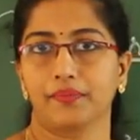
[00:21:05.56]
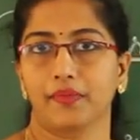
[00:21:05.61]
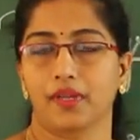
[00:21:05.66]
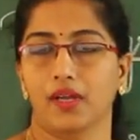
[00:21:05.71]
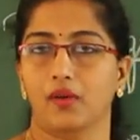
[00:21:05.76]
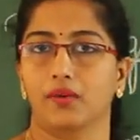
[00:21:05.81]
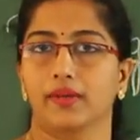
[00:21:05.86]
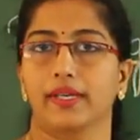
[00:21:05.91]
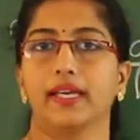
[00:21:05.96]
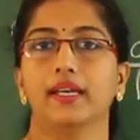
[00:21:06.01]

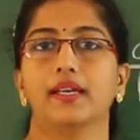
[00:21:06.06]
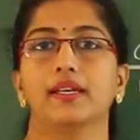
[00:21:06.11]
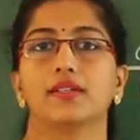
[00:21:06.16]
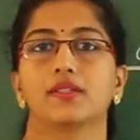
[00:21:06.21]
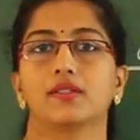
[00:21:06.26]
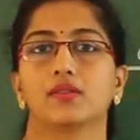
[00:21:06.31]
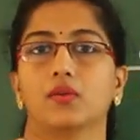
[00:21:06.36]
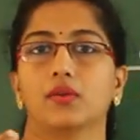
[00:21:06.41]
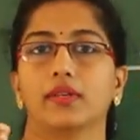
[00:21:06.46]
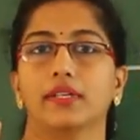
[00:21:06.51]
Okay,
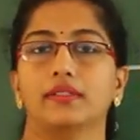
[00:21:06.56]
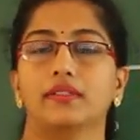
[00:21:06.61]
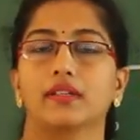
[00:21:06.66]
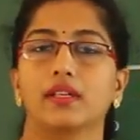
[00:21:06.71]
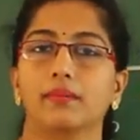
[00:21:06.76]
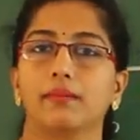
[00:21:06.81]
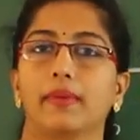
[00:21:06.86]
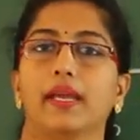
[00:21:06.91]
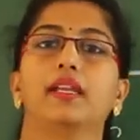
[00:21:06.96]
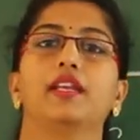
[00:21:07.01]
so the
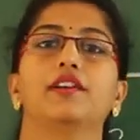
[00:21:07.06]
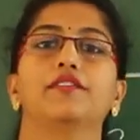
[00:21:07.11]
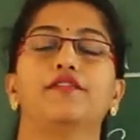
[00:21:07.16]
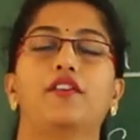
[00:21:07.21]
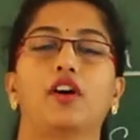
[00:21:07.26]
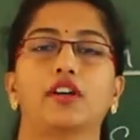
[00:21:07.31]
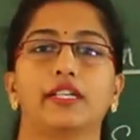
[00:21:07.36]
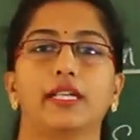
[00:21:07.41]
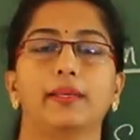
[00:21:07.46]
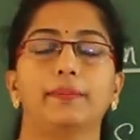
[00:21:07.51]
remaining
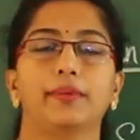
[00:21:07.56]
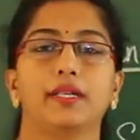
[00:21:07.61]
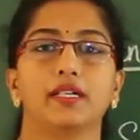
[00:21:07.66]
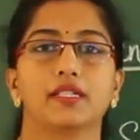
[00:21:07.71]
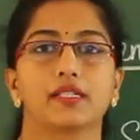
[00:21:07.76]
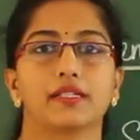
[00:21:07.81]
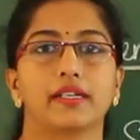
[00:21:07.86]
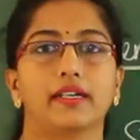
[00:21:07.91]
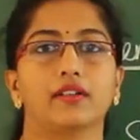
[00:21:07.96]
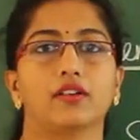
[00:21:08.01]

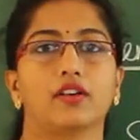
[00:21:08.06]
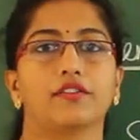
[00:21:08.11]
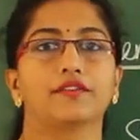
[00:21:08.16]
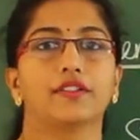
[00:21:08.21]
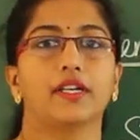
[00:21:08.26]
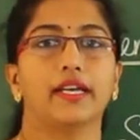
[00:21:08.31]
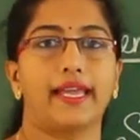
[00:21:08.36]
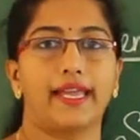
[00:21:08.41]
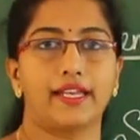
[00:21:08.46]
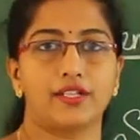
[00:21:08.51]
40% of
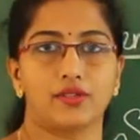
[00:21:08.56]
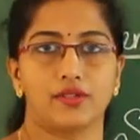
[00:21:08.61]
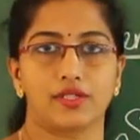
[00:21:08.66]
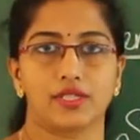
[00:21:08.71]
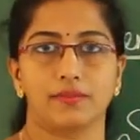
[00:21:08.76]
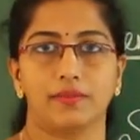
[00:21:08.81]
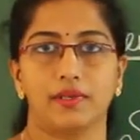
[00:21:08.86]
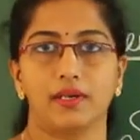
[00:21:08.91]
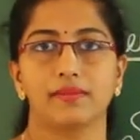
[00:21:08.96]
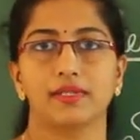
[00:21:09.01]
the
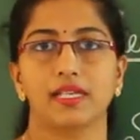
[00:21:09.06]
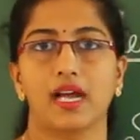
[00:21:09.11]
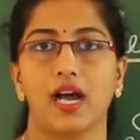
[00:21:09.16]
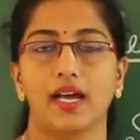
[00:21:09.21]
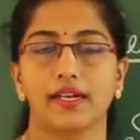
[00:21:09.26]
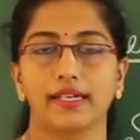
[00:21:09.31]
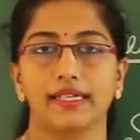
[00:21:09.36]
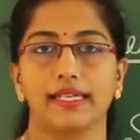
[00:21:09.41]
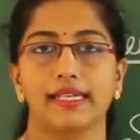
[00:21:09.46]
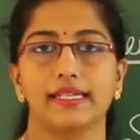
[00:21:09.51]
angiosperms
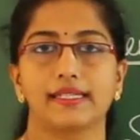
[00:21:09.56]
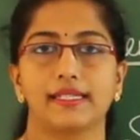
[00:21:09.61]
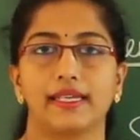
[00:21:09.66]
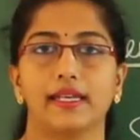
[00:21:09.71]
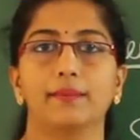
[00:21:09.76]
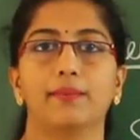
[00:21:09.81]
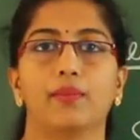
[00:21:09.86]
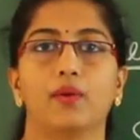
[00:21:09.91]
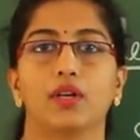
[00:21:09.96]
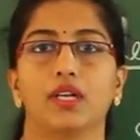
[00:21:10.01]
are
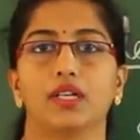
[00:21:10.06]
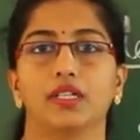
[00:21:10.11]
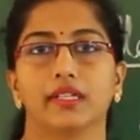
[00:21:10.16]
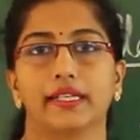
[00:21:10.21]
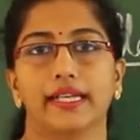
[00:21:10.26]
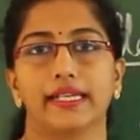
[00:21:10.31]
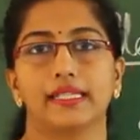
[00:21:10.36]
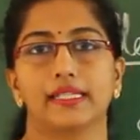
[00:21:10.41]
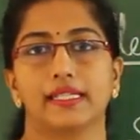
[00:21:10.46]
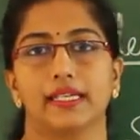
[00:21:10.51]
releasing pollen
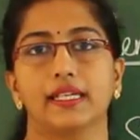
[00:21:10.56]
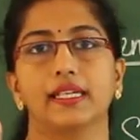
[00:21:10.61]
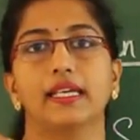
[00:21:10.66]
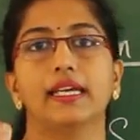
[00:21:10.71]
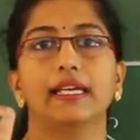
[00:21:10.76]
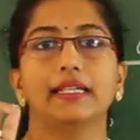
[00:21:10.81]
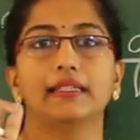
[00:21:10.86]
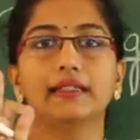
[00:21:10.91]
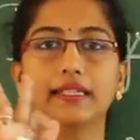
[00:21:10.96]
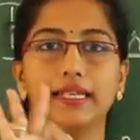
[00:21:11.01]
grains in
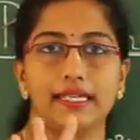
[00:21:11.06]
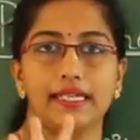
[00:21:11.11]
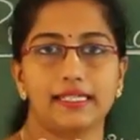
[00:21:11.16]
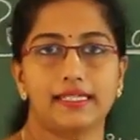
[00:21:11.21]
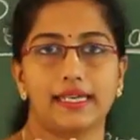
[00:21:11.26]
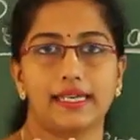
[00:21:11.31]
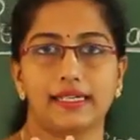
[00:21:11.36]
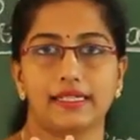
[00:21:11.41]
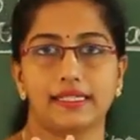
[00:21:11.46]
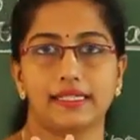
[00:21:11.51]

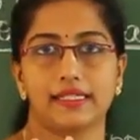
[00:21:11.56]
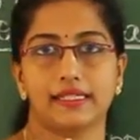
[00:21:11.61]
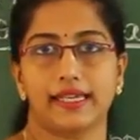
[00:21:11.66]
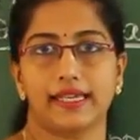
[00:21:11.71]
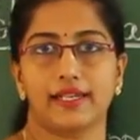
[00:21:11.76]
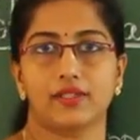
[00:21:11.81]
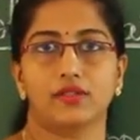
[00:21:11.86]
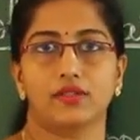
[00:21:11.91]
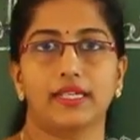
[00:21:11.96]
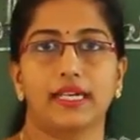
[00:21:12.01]
three-cell
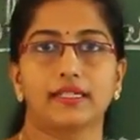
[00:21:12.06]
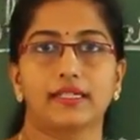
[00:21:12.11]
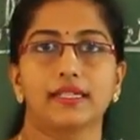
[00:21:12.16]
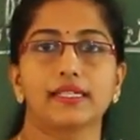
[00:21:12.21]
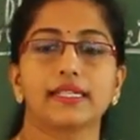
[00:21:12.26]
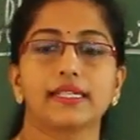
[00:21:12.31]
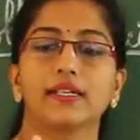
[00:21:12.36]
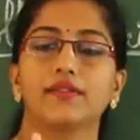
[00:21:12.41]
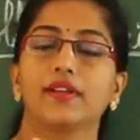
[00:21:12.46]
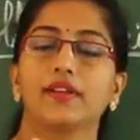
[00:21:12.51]
stage. So that
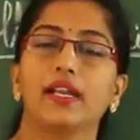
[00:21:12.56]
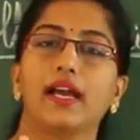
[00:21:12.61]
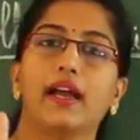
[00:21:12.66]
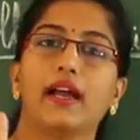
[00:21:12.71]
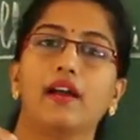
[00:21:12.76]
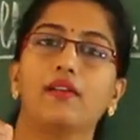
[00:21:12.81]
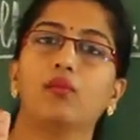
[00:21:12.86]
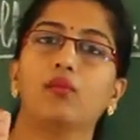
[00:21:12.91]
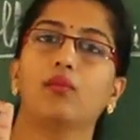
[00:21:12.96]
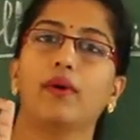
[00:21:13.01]
is, it will
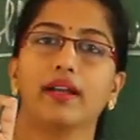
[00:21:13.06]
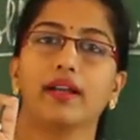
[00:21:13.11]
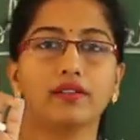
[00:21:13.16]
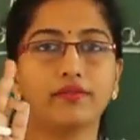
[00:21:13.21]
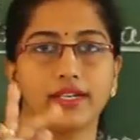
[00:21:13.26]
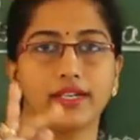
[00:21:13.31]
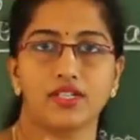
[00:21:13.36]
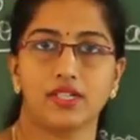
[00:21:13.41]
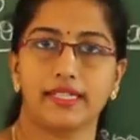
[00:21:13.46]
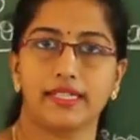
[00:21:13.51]
have one
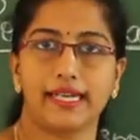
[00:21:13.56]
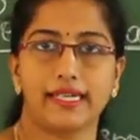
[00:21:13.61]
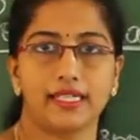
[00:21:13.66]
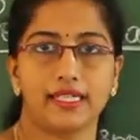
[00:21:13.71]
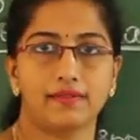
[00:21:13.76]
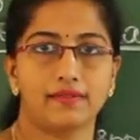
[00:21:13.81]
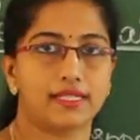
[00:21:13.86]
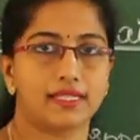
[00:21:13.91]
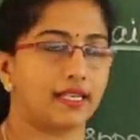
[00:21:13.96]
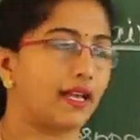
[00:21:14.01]

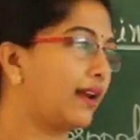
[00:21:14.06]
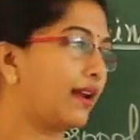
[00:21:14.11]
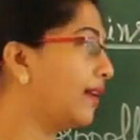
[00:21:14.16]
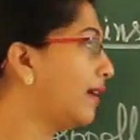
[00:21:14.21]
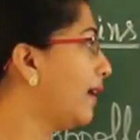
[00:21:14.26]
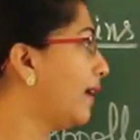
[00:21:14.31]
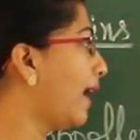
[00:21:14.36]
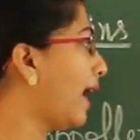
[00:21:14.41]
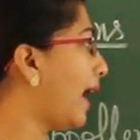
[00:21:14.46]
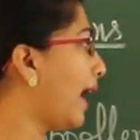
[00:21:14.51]
vegetative cell
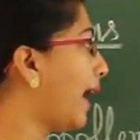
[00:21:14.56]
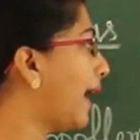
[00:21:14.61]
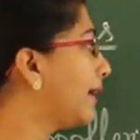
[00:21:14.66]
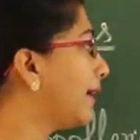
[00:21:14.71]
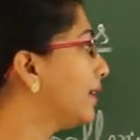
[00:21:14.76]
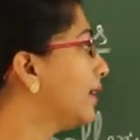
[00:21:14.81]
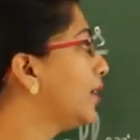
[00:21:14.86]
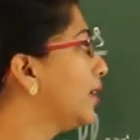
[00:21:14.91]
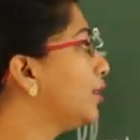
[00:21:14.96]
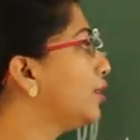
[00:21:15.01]

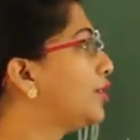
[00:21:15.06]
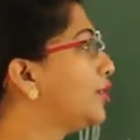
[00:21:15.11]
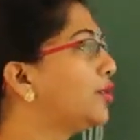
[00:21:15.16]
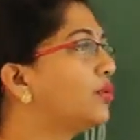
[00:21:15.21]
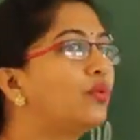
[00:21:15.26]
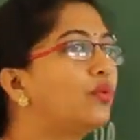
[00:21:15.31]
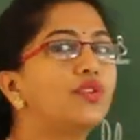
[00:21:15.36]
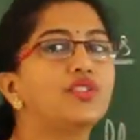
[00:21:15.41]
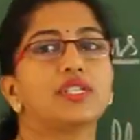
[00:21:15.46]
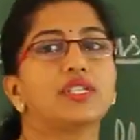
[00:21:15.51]
and
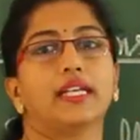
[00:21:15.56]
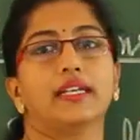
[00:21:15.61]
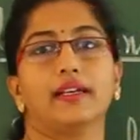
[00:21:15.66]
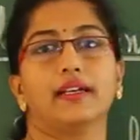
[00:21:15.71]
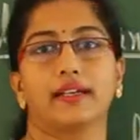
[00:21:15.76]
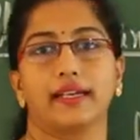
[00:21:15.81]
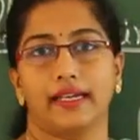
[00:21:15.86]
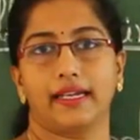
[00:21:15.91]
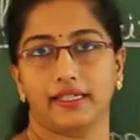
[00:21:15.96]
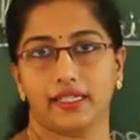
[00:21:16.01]
two
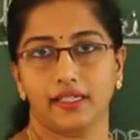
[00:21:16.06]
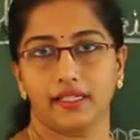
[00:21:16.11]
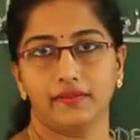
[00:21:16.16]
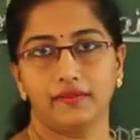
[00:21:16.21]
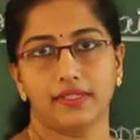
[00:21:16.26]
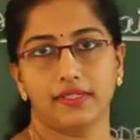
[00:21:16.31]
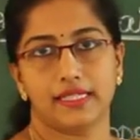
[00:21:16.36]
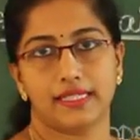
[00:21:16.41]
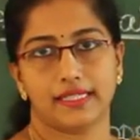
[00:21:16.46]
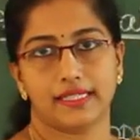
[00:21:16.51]
generative
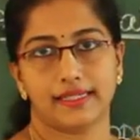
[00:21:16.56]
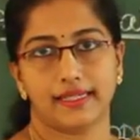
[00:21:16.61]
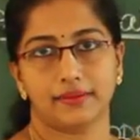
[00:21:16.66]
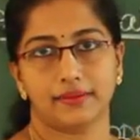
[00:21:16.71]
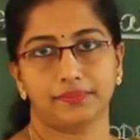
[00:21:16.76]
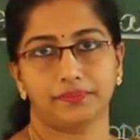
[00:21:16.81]
cell.